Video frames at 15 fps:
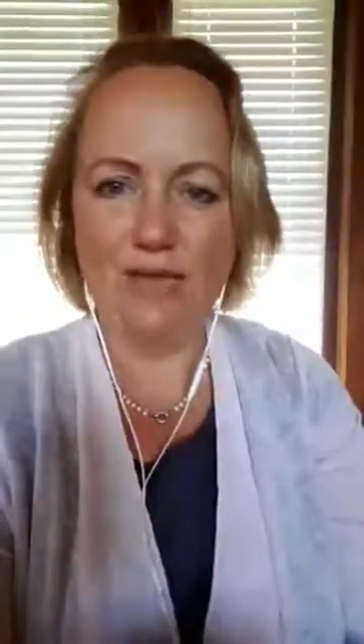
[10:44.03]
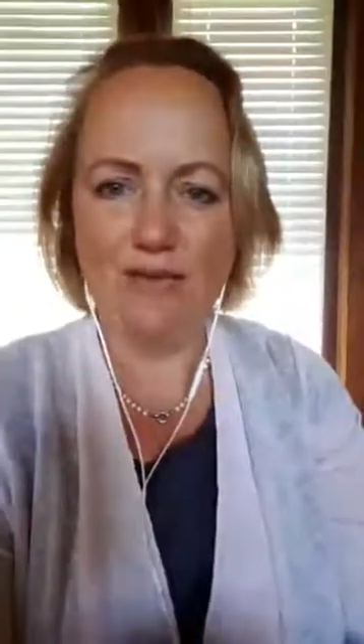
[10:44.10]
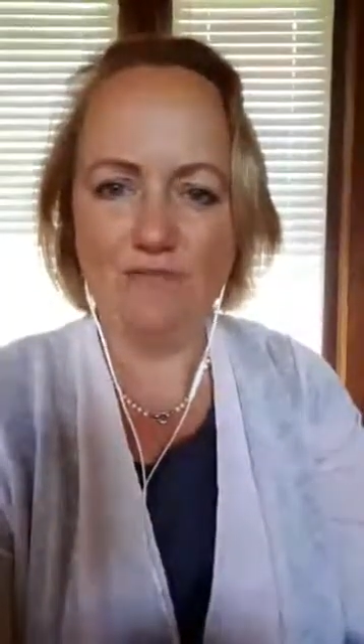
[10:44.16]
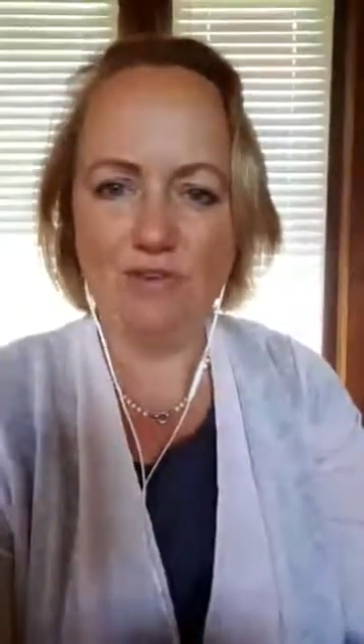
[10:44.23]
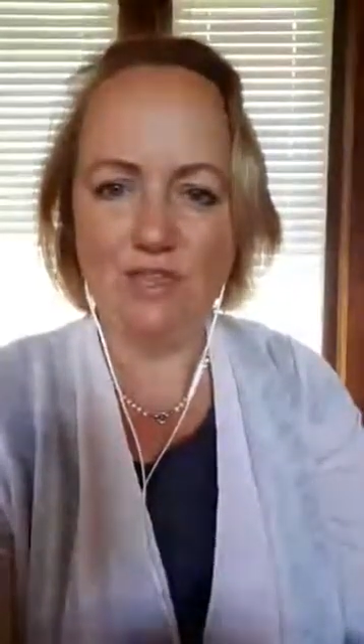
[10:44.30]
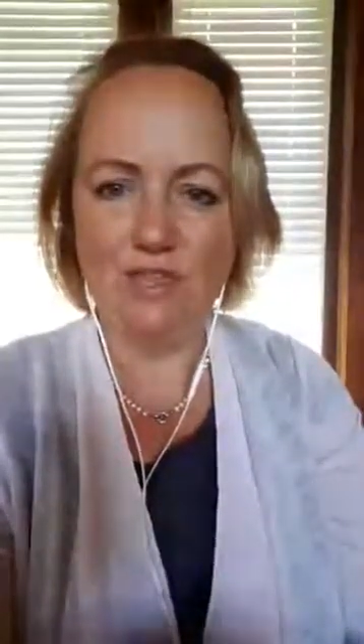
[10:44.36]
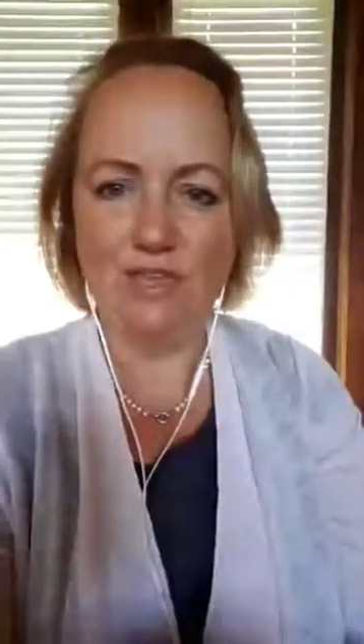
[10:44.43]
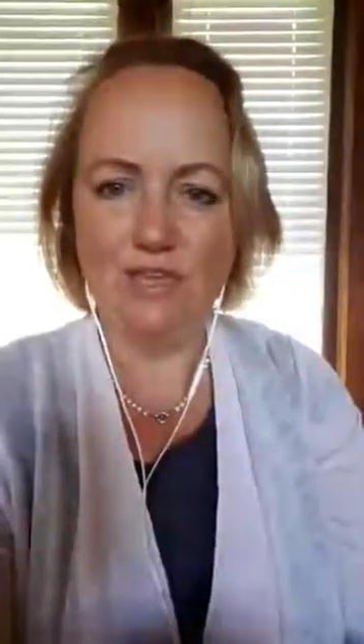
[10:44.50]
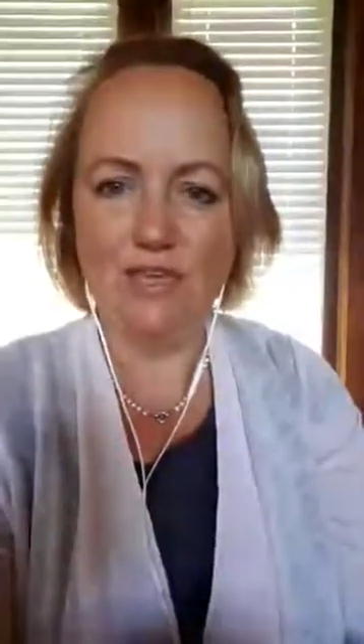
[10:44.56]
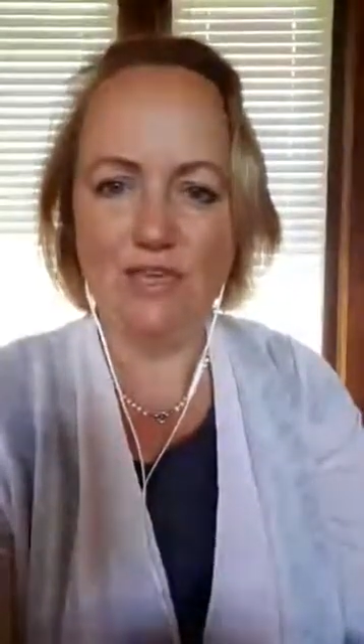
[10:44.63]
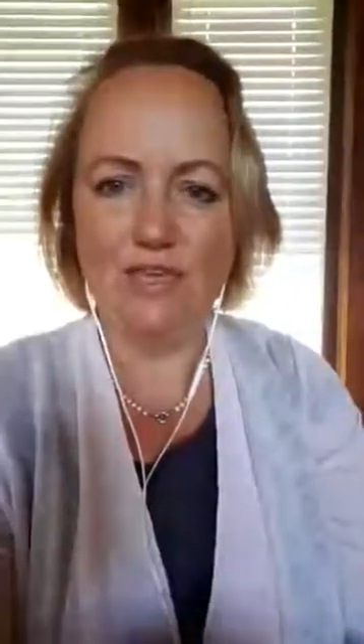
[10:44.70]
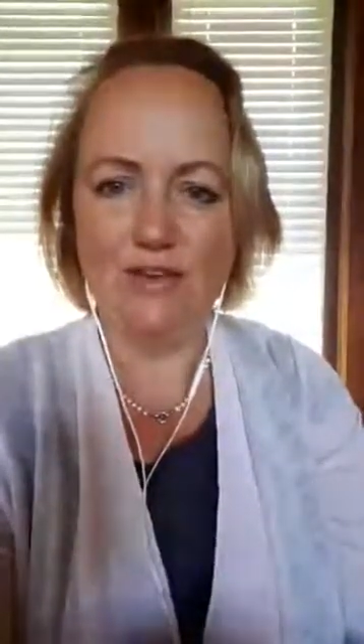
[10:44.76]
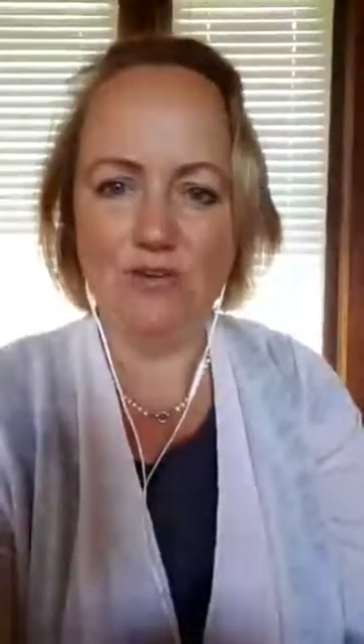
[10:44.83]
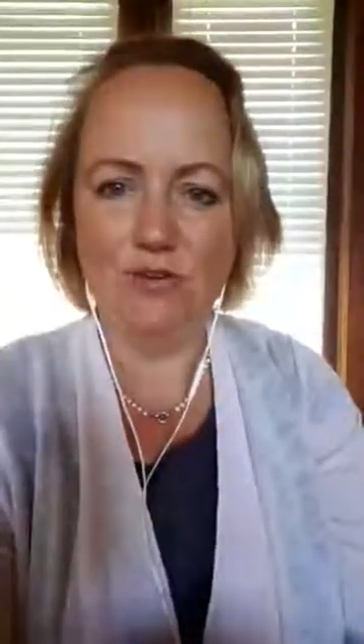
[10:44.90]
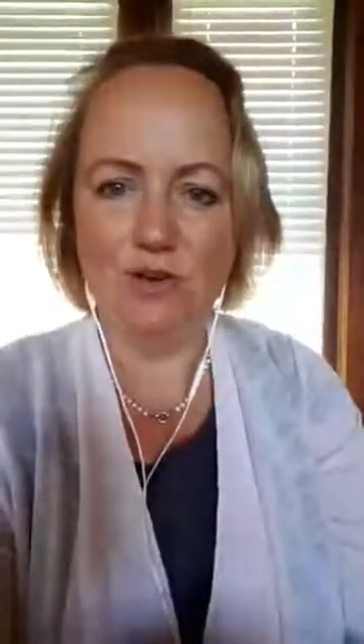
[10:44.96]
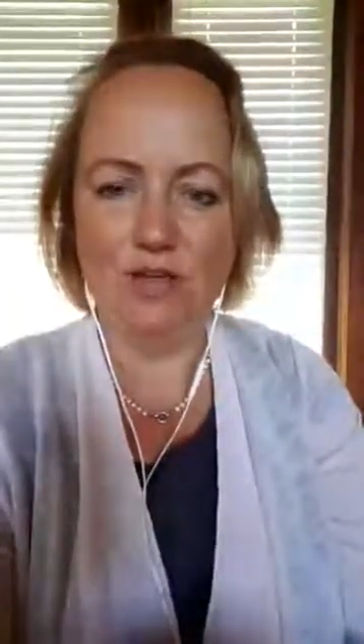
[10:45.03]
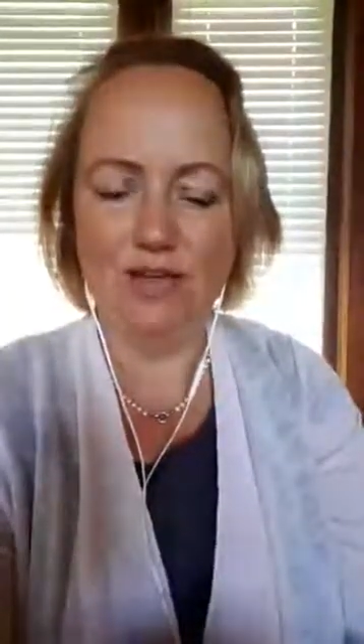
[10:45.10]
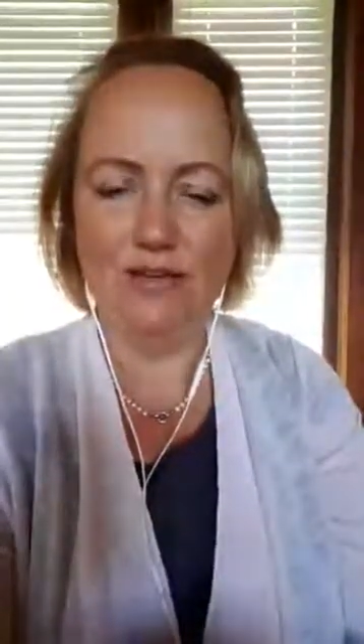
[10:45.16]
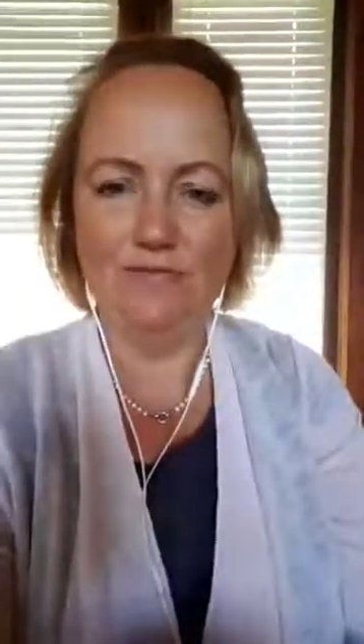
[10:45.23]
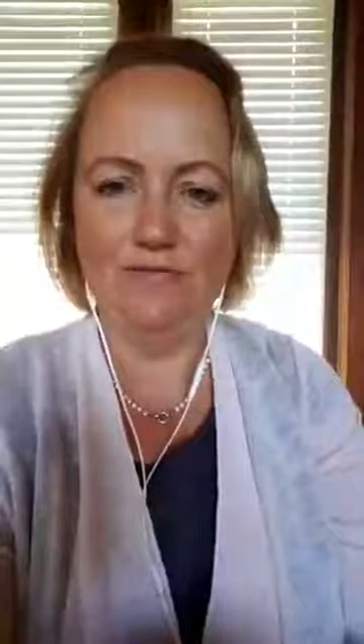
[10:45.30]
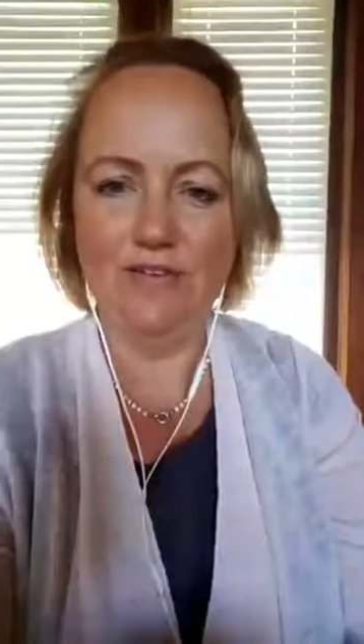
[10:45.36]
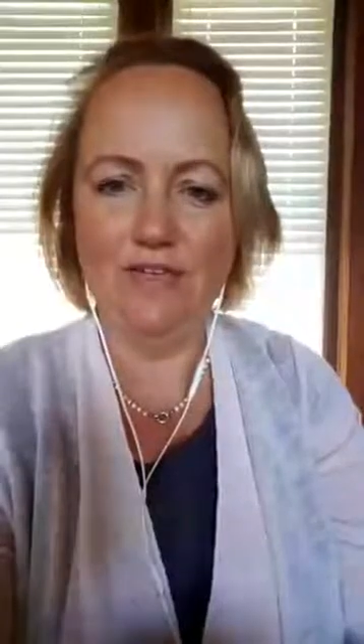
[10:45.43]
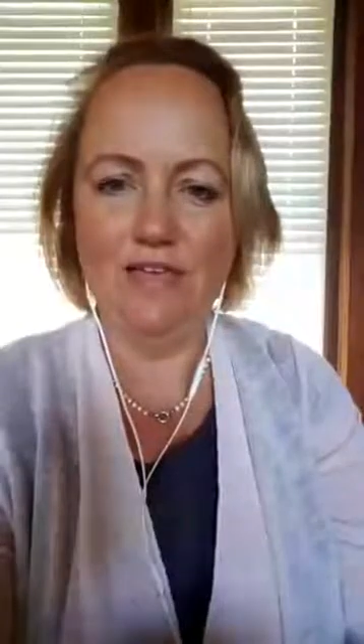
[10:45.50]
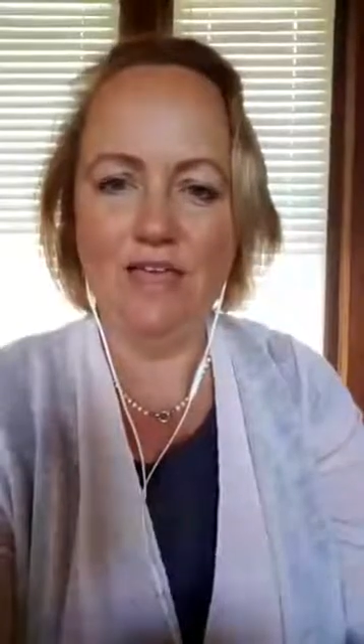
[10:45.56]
everything in your life,